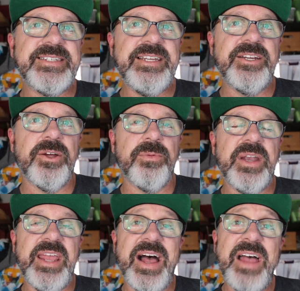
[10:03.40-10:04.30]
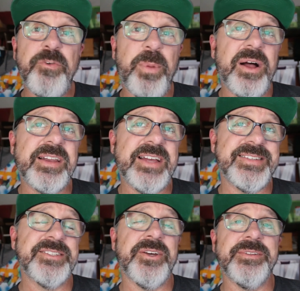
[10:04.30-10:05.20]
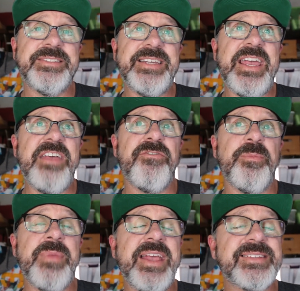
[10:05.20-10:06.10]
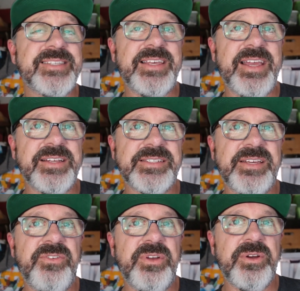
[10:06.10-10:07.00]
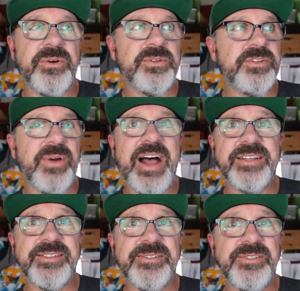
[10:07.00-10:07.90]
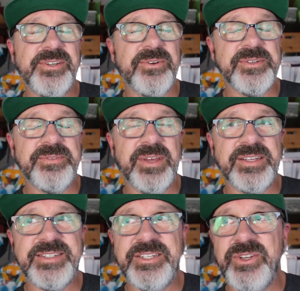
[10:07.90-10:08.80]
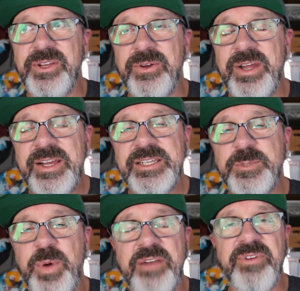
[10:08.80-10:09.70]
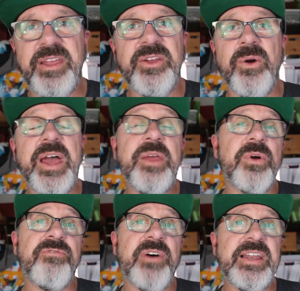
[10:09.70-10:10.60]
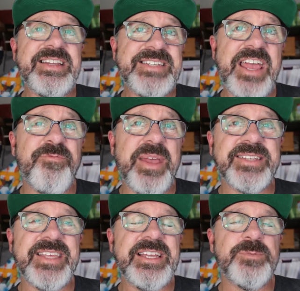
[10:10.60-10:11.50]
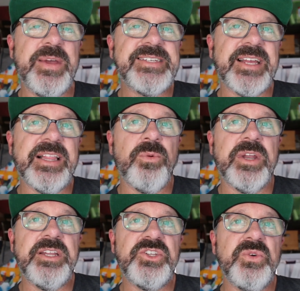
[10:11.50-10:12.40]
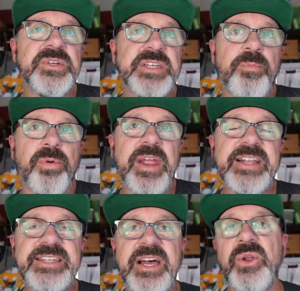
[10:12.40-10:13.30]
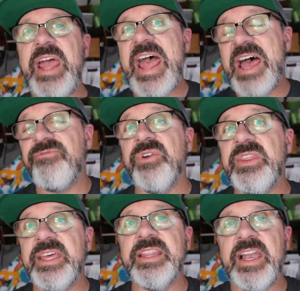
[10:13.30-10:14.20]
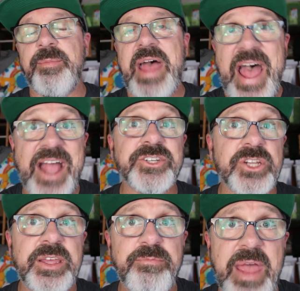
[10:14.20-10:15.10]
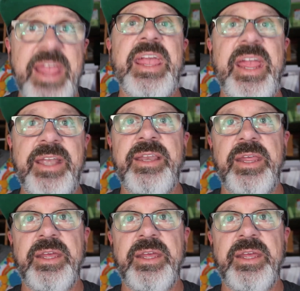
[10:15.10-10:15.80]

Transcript: seen it already, I have a podcast and it's called Dave Makes Things. If you can go to iTunes, you can go to Stitcher, you can go to Spotify, you can go anywhere, find it. Dave Makes Things. Basically what I do is I break down everything that I'm actually making